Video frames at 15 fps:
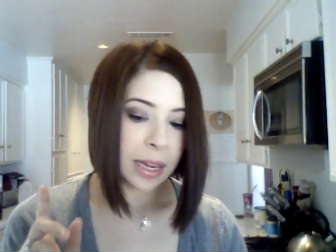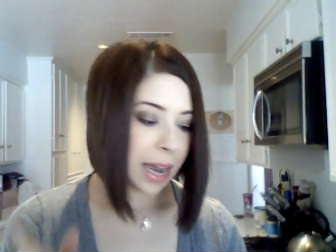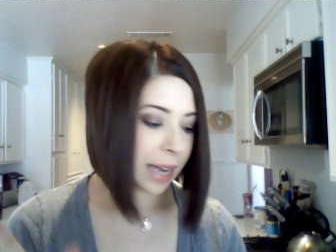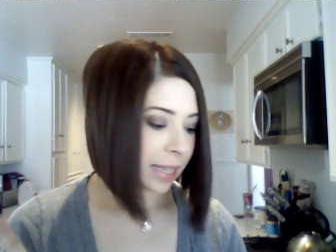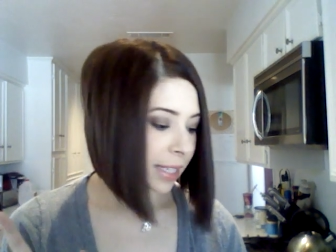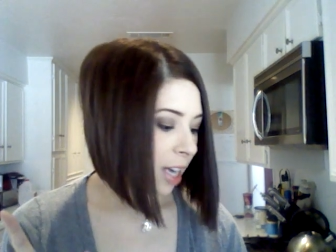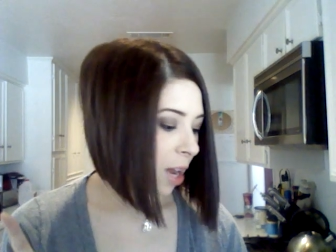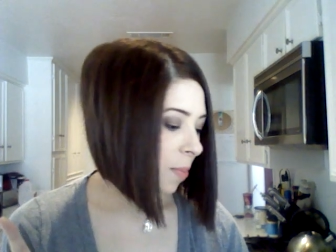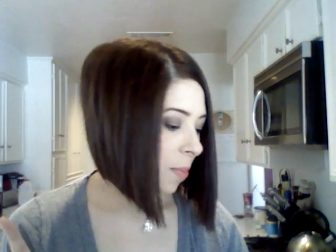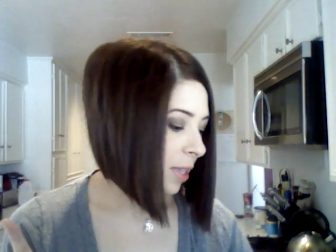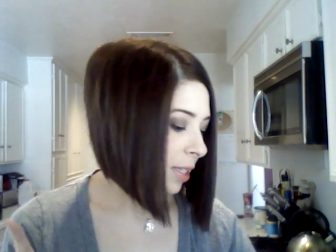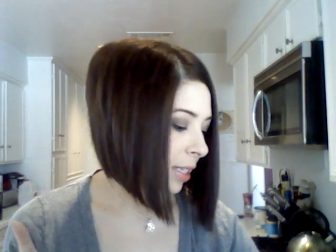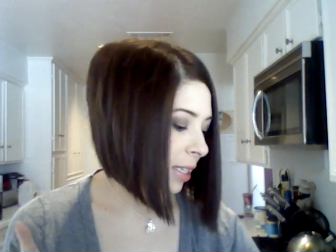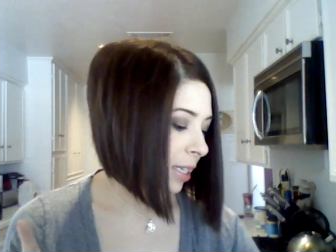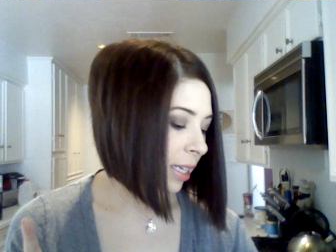Next up
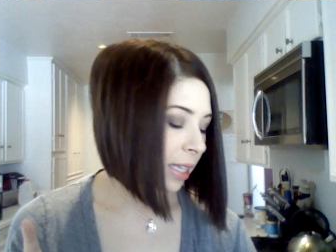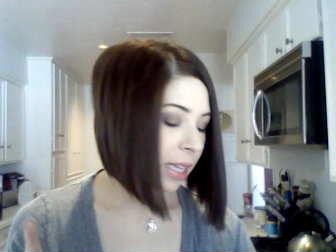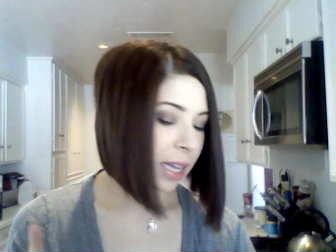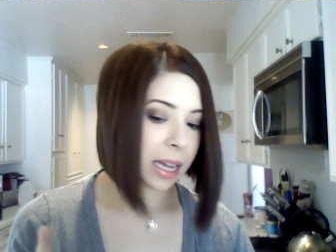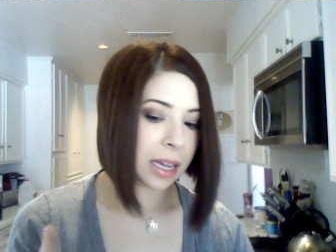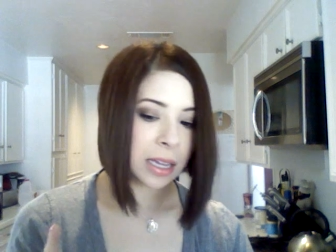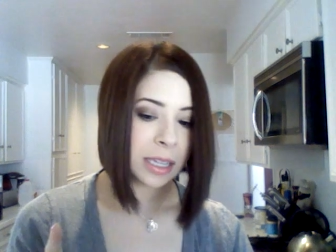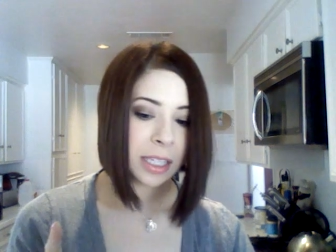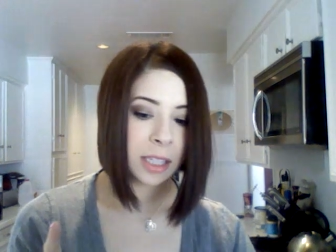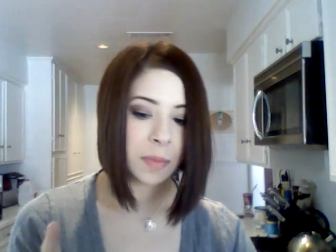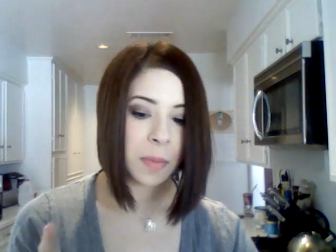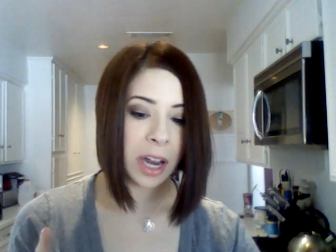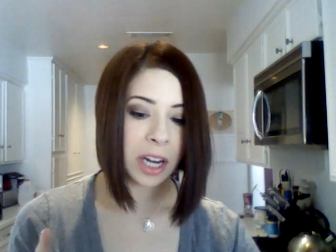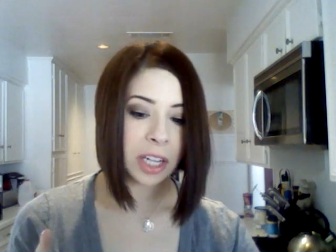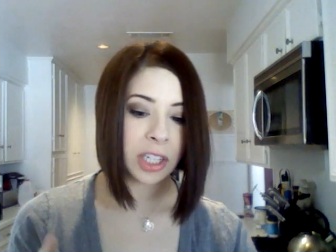is the Stila
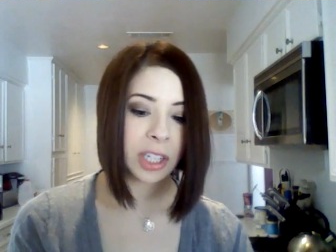Smudge